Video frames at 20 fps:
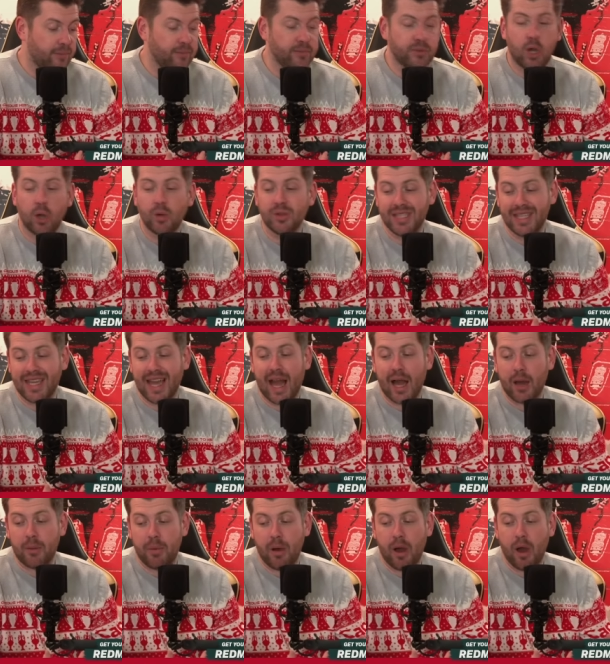Cody
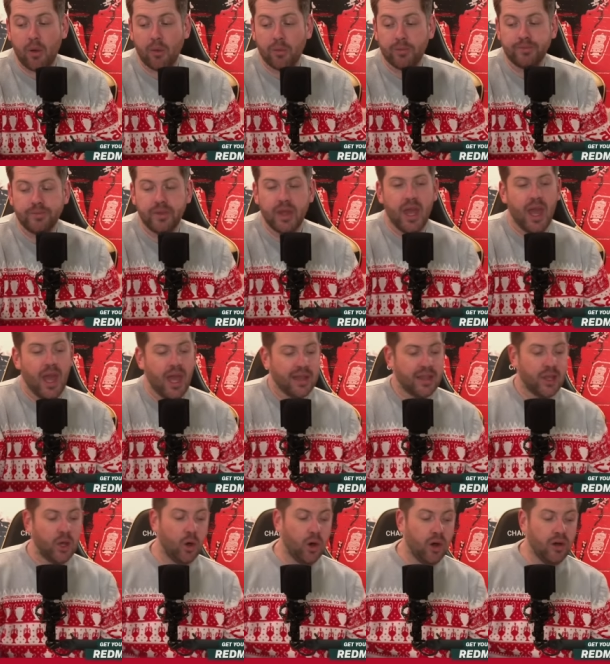Gakpo,
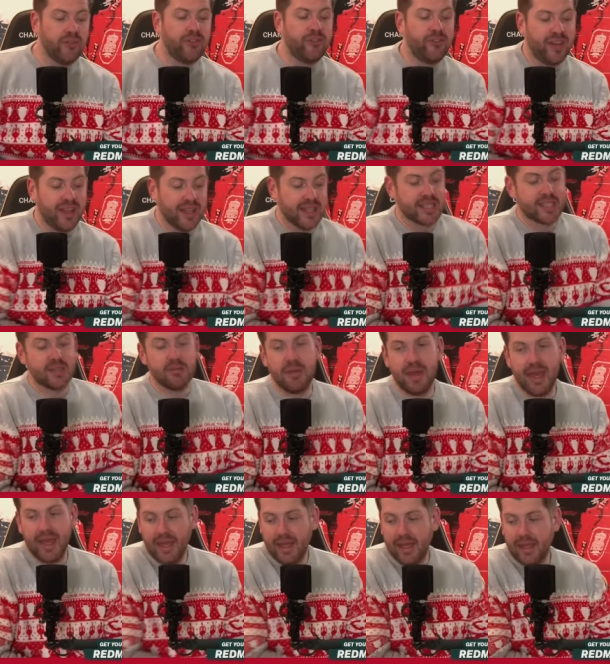they all feel to
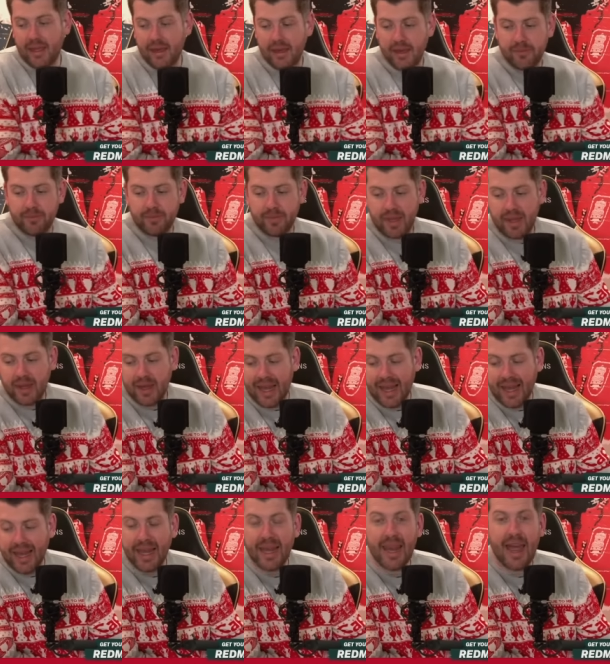me
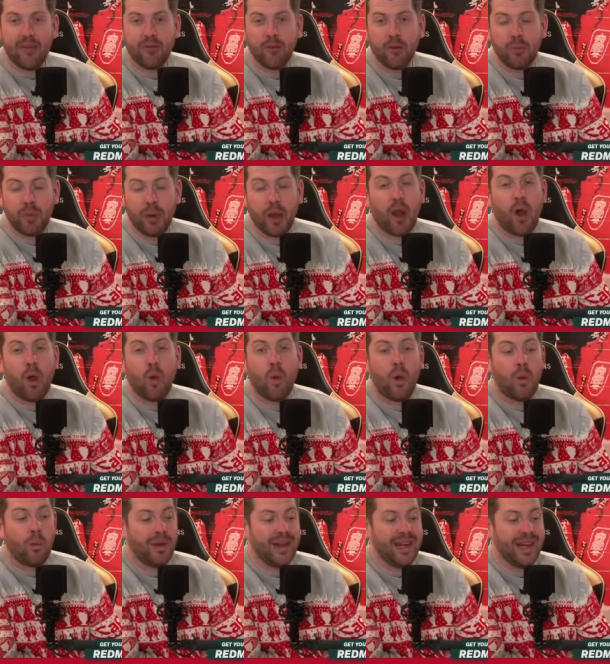like a level below
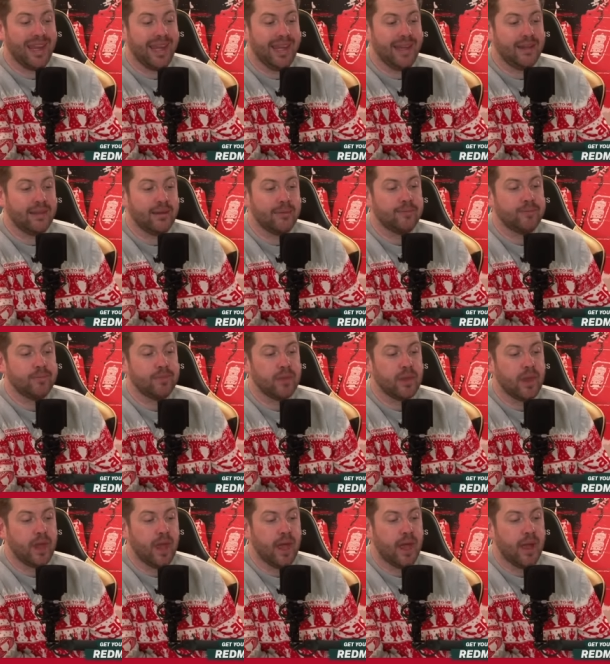what we need.
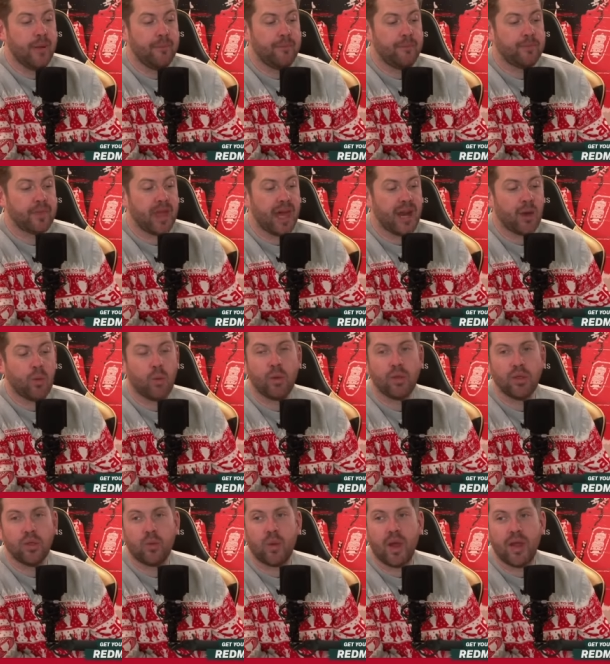And I
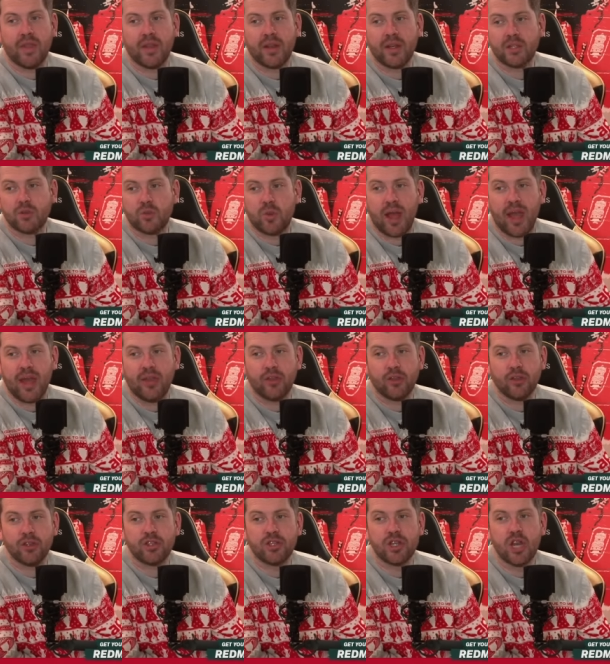wonder whether it's worth
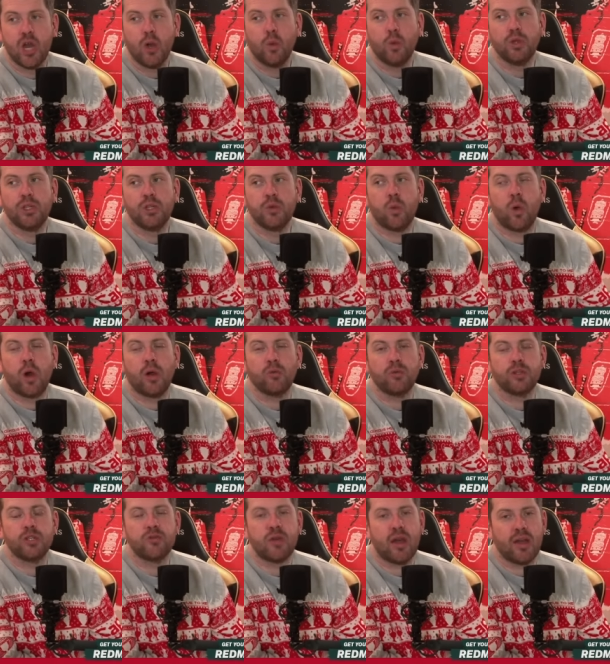us. Would you
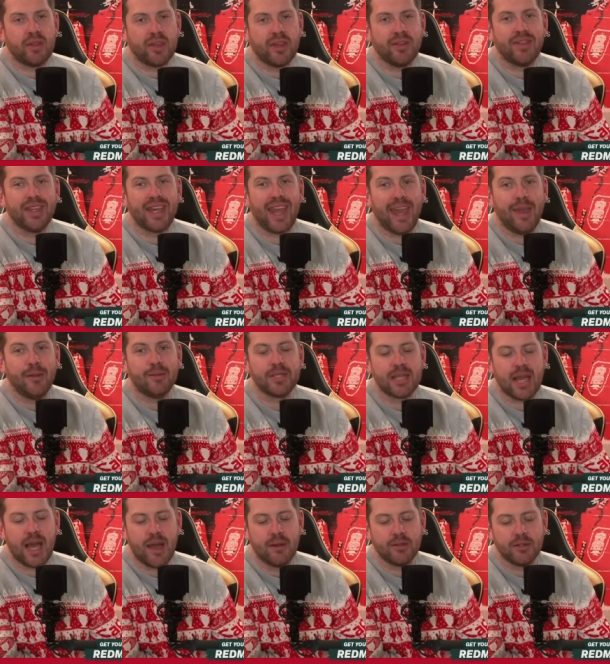rather give the game
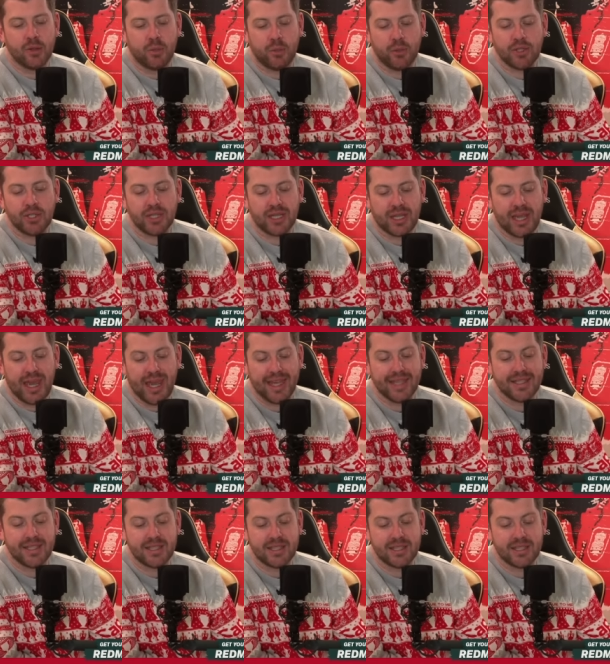time to a bunch of
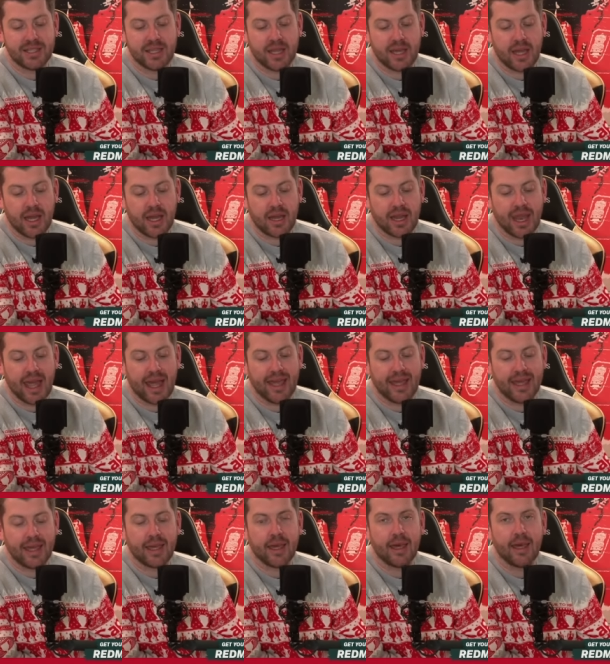kids
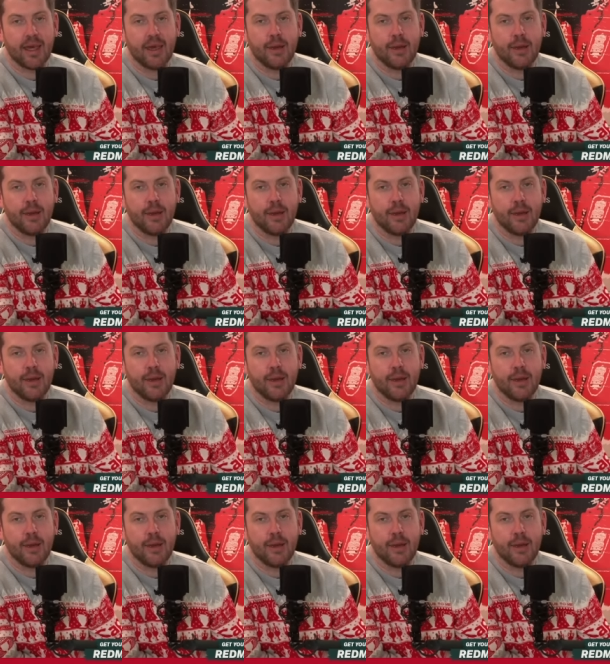like